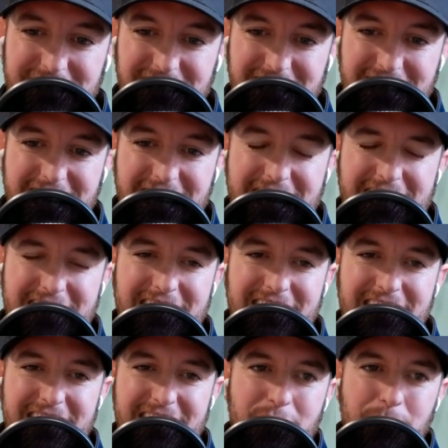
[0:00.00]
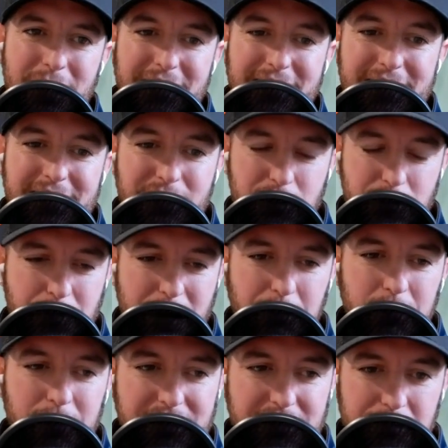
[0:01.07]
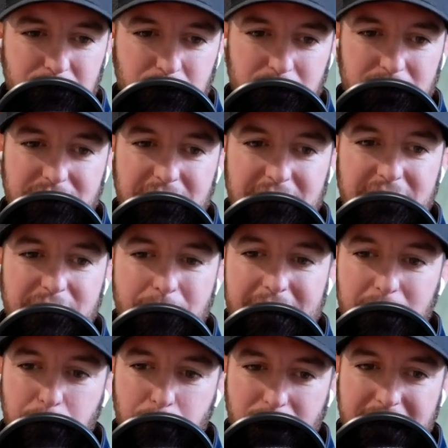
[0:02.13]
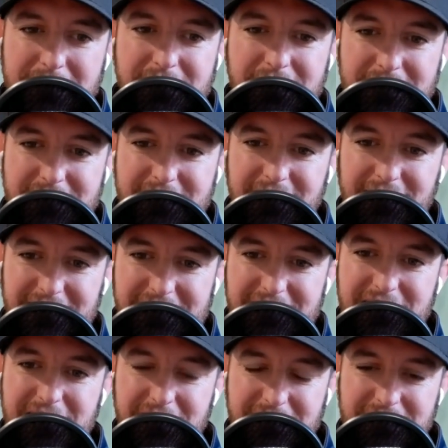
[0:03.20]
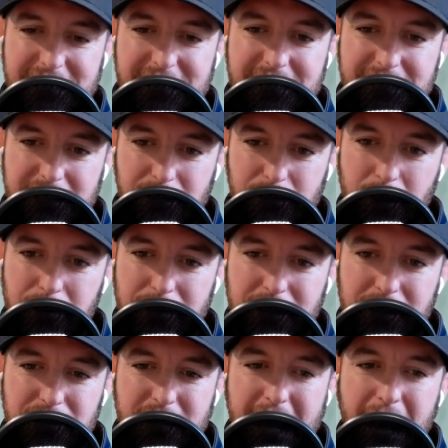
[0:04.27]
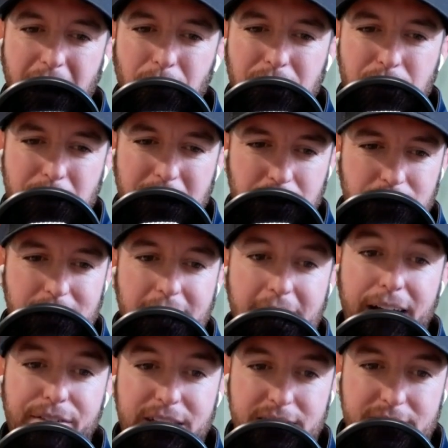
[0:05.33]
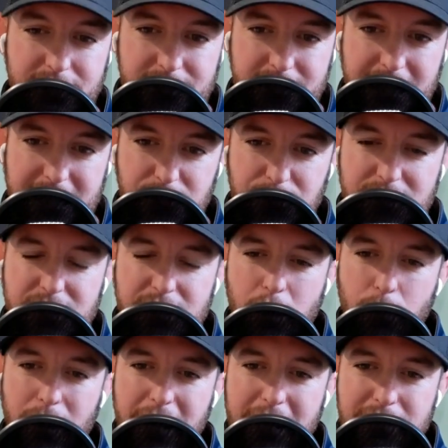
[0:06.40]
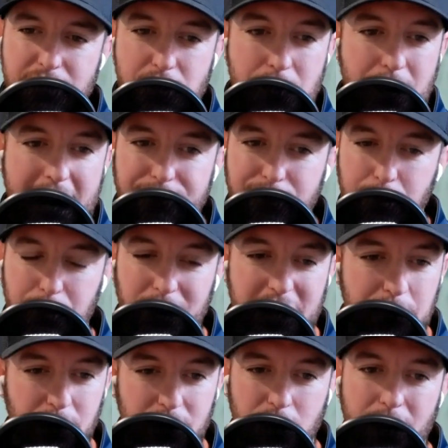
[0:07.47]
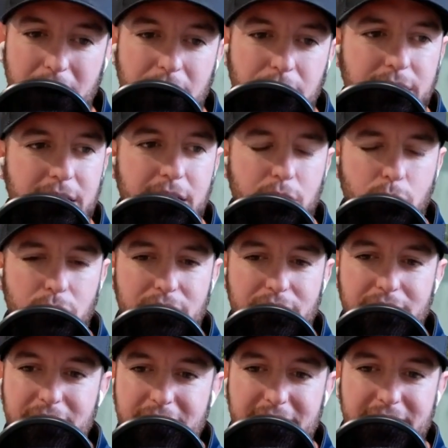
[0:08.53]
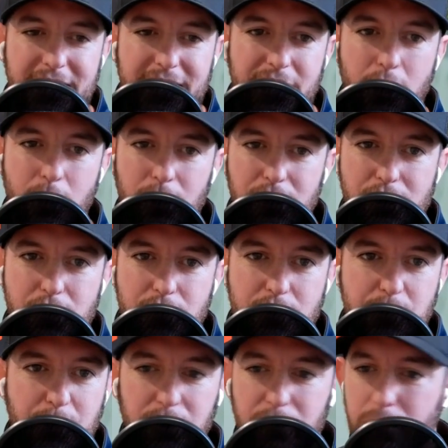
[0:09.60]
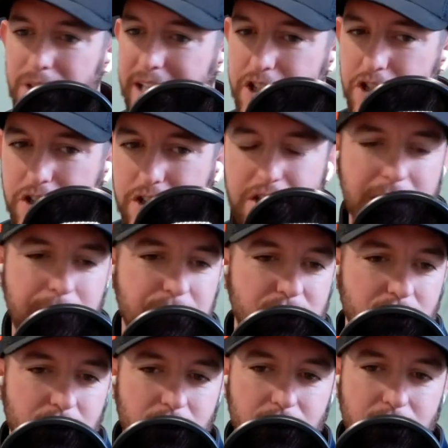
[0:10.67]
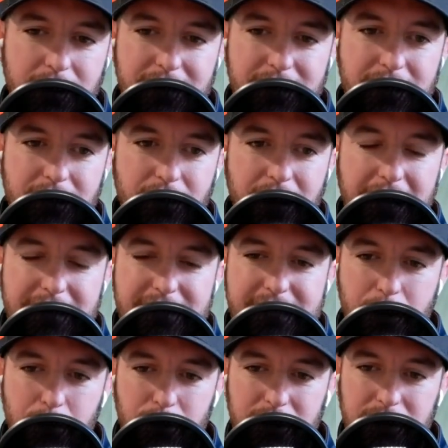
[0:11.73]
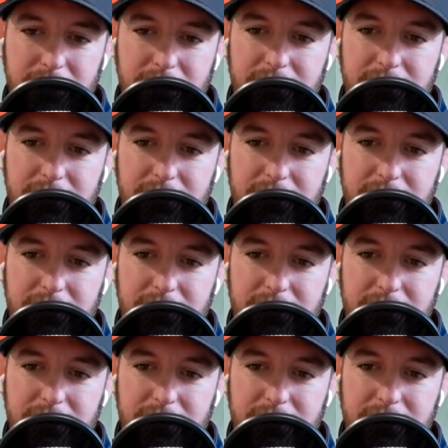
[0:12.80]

And I think there's probably some sort of systematic process that leads to consistent growth there. So how are you actually having success with COIs? Do you have a playbook around it? Or, are you just building relationships or, how does that work?